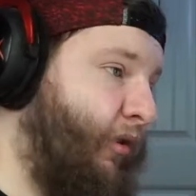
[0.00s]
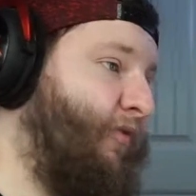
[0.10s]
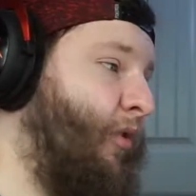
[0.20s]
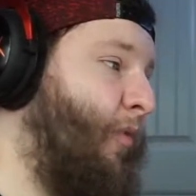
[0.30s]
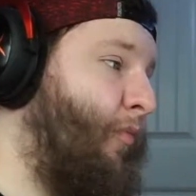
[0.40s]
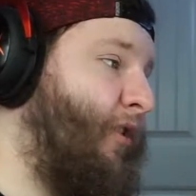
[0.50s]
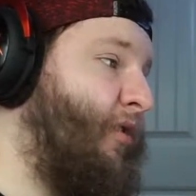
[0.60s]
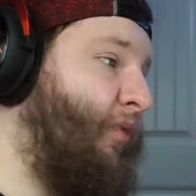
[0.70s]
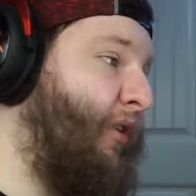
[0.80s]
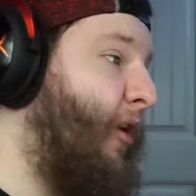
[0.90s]
if someone wanted to
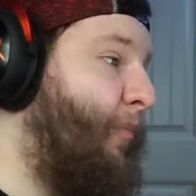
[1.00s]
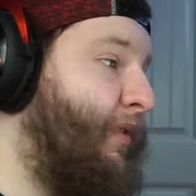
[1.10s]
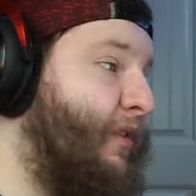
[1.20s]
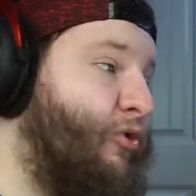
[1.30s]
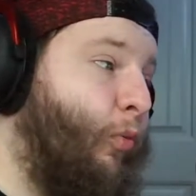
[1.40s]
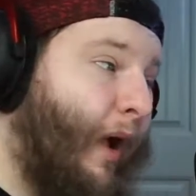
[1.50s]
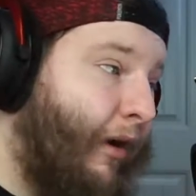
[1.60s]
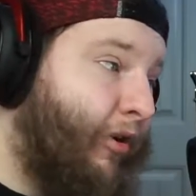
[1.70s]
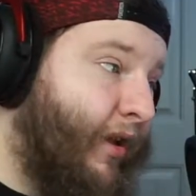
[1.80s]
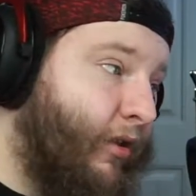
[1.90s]
bring up potential
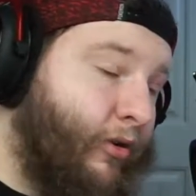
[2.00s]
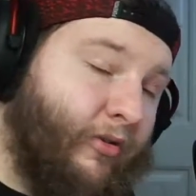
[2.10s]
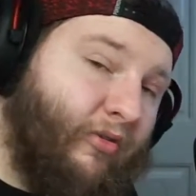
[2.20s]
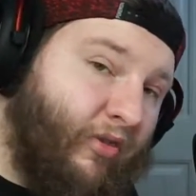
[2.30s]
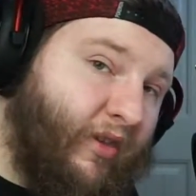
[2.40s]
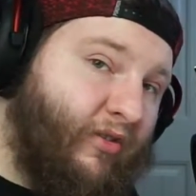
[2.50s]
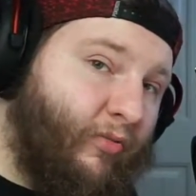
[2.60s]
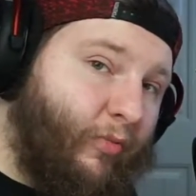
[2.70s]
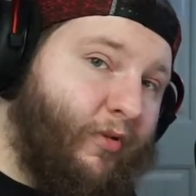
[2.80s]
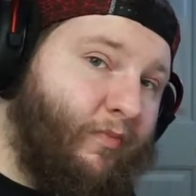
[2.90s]
WoW killers, this
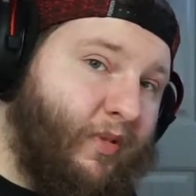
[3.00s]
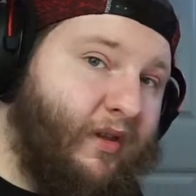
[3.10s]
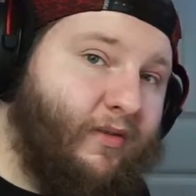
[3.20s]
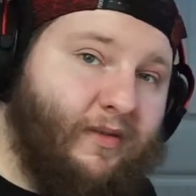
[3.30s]
would be the